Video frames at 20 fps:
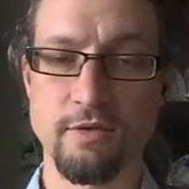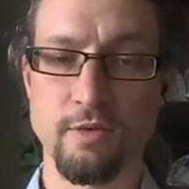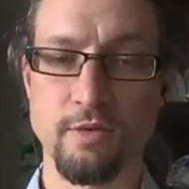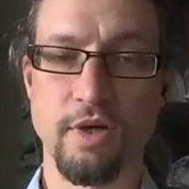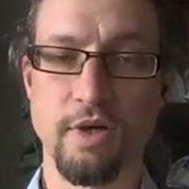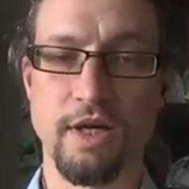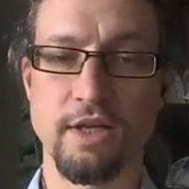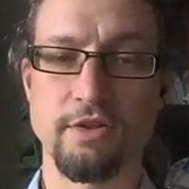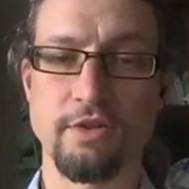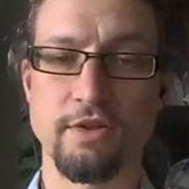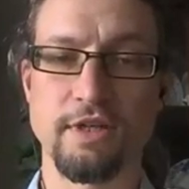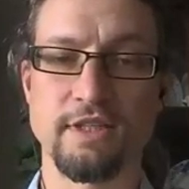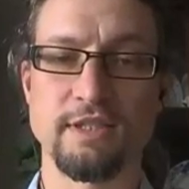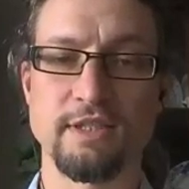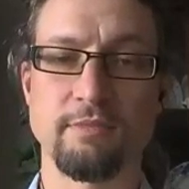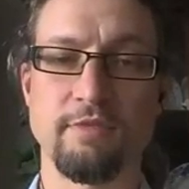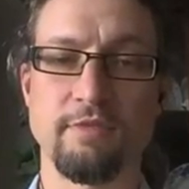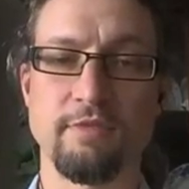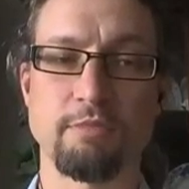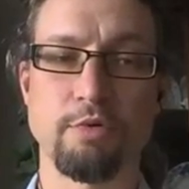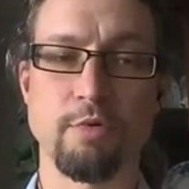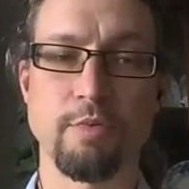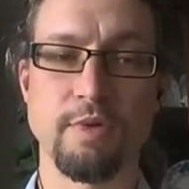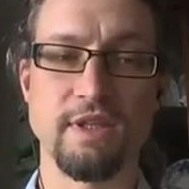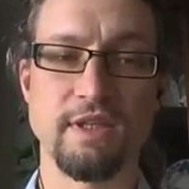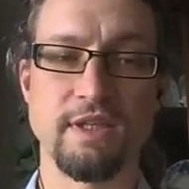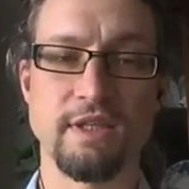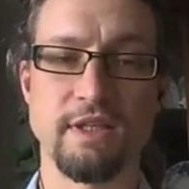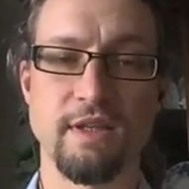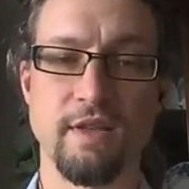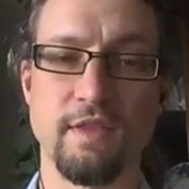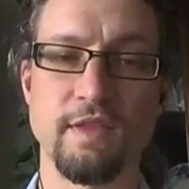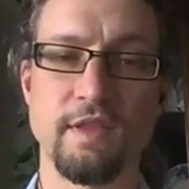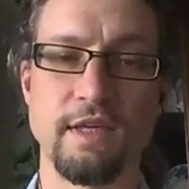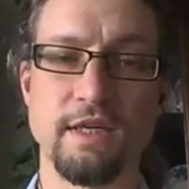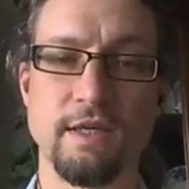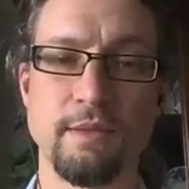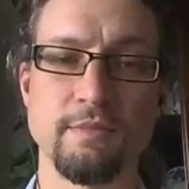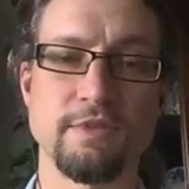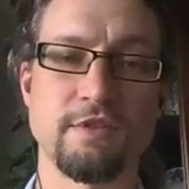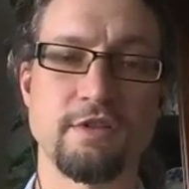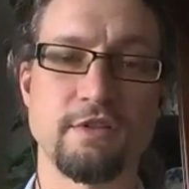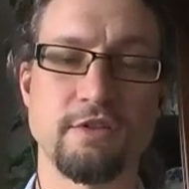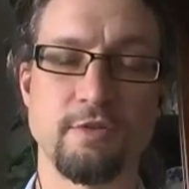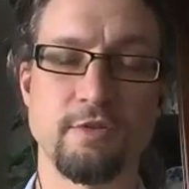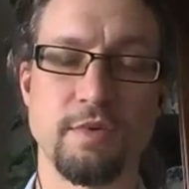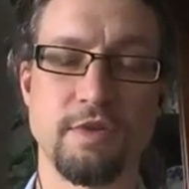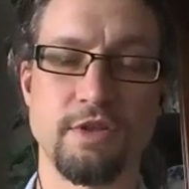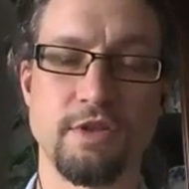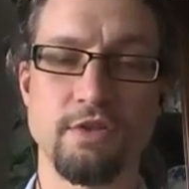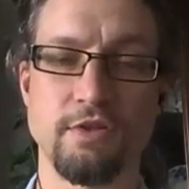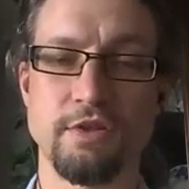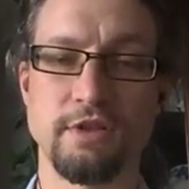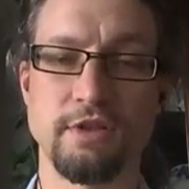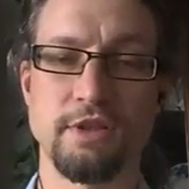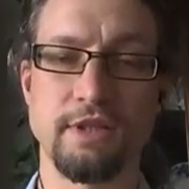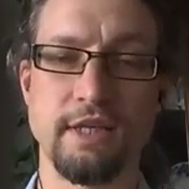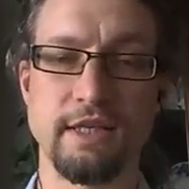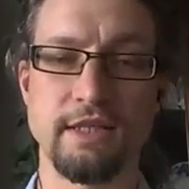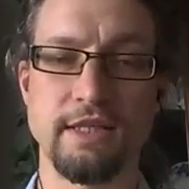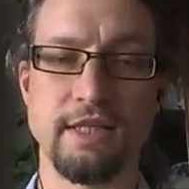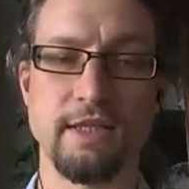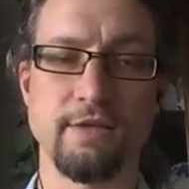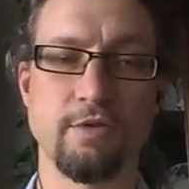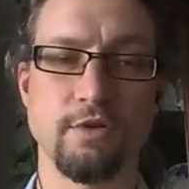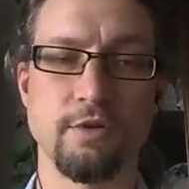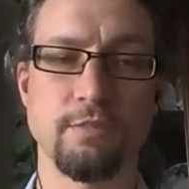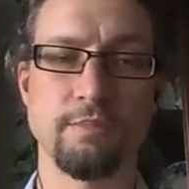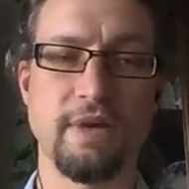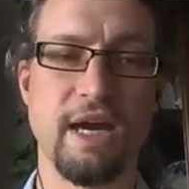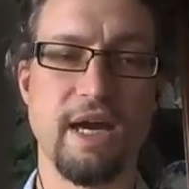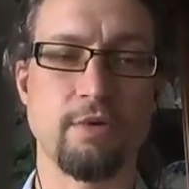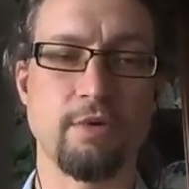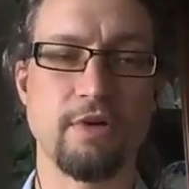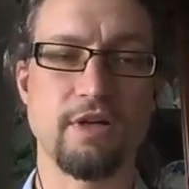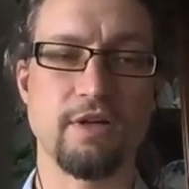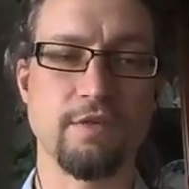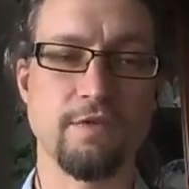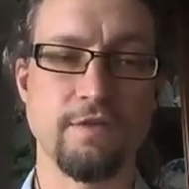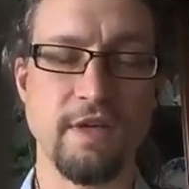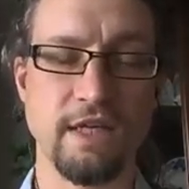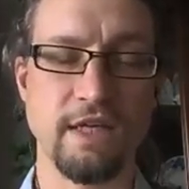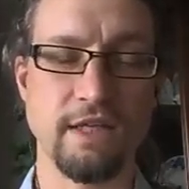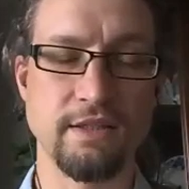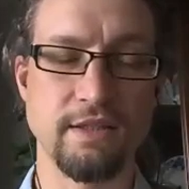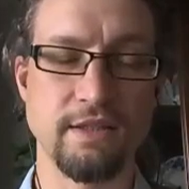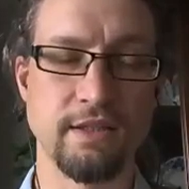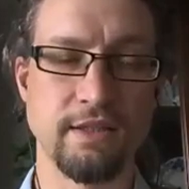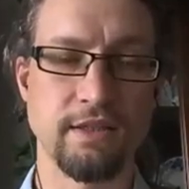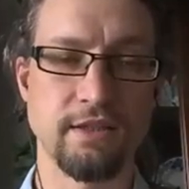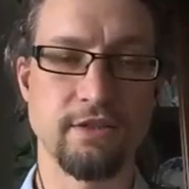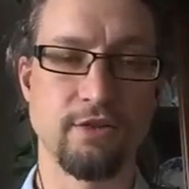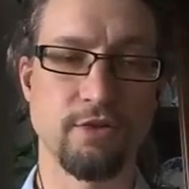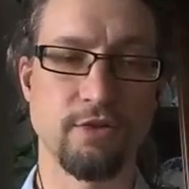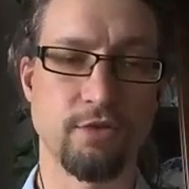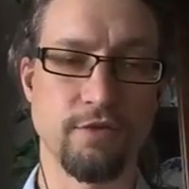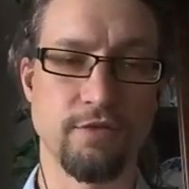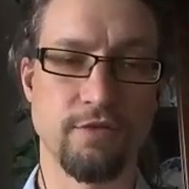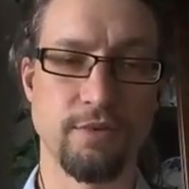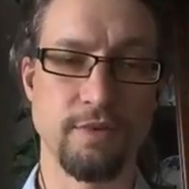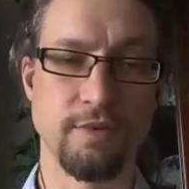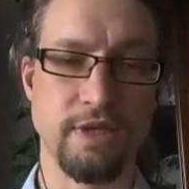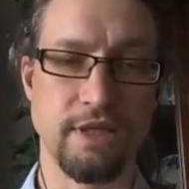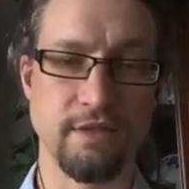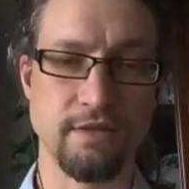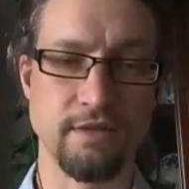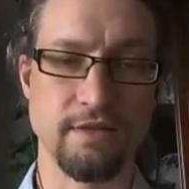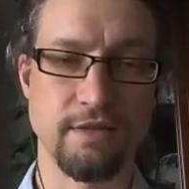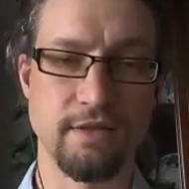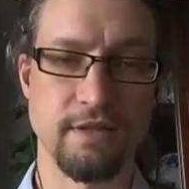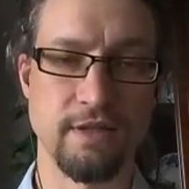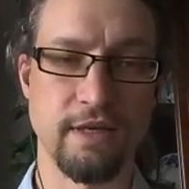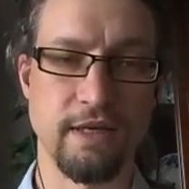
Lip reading: where I look at some of the Boethian themes to do with good and evil, power and fate in The Lord of the Rings.